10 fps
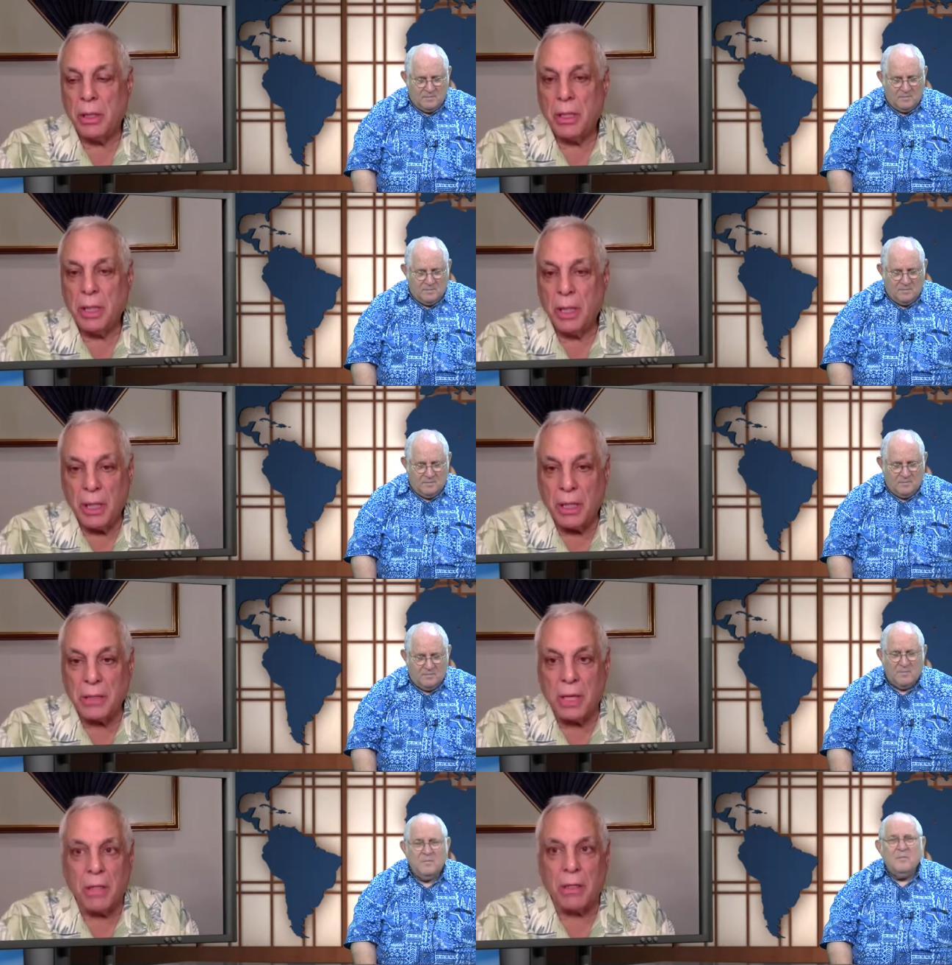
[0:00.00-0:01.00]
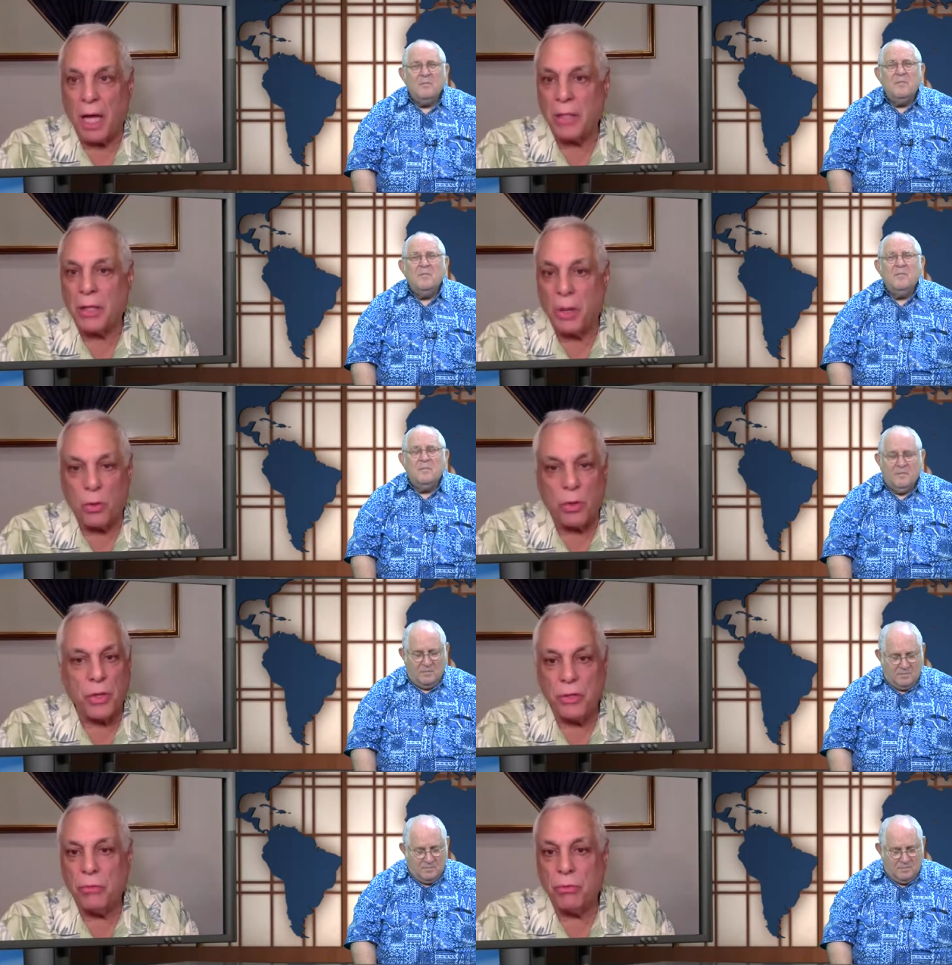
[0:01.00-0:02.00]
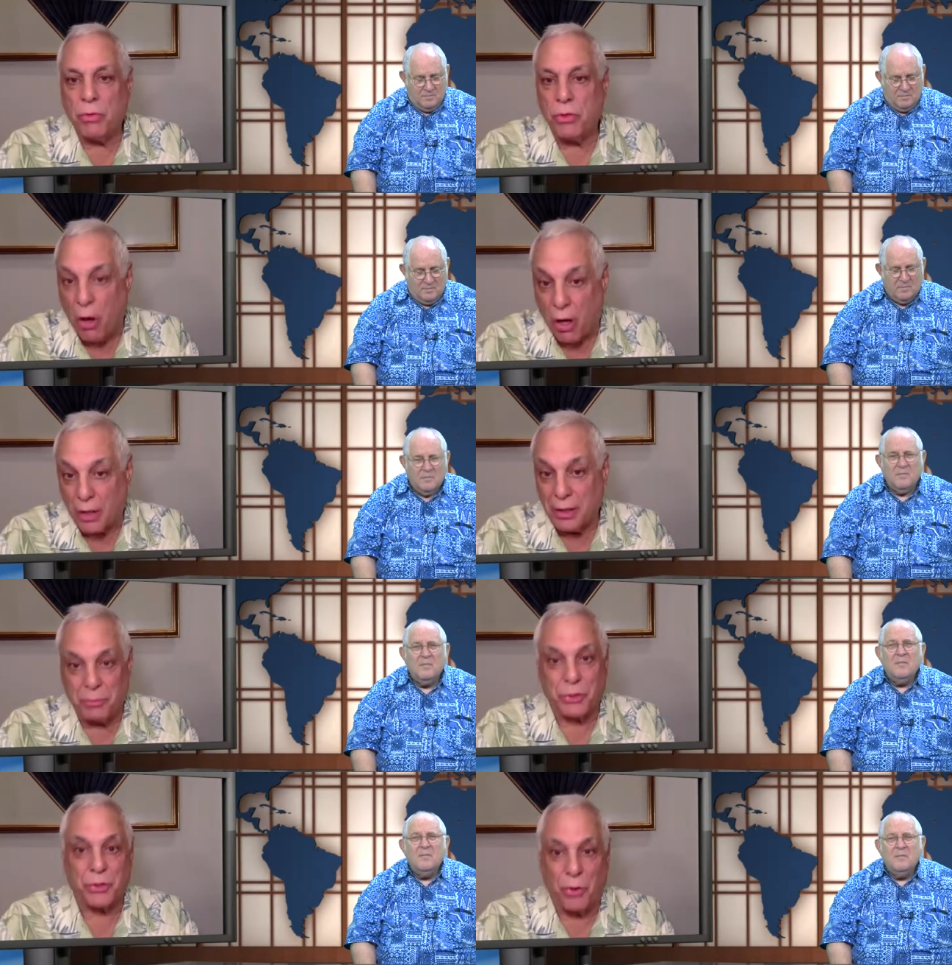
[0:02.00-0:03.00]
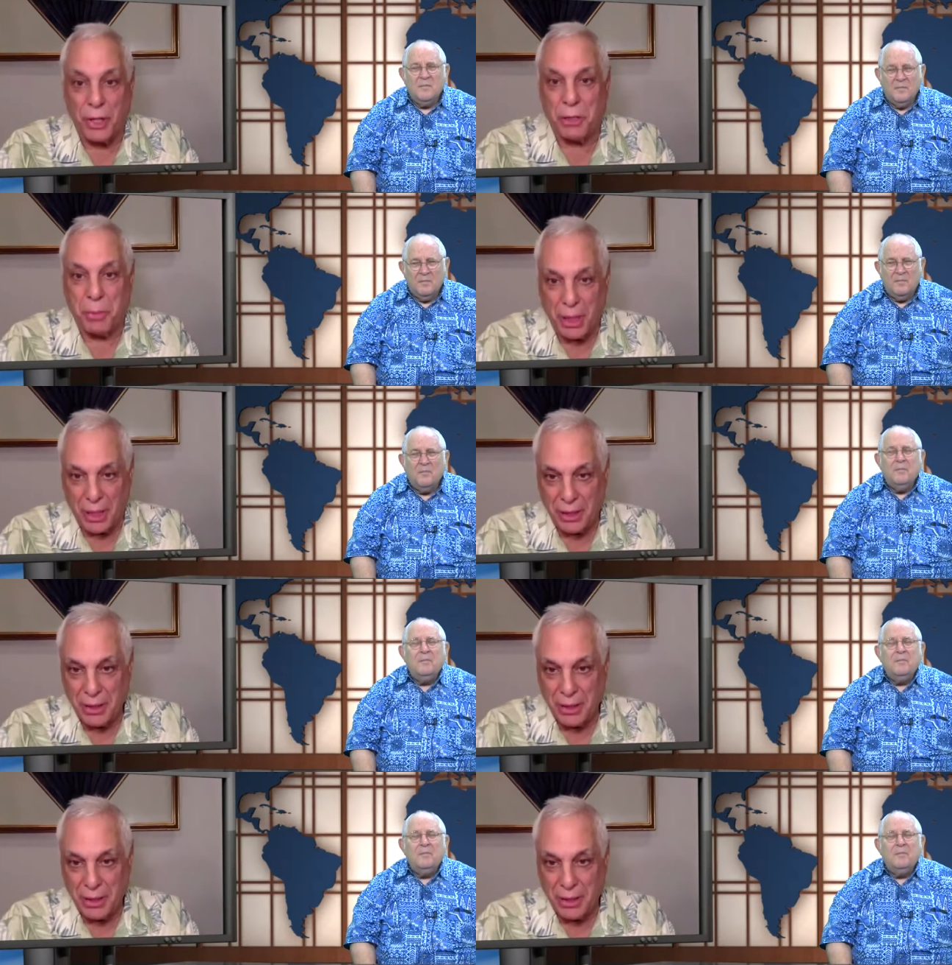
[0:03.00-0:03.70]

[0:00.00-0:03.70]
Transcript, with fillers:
Speaker 1: is a lot lower than you thought it was going to be.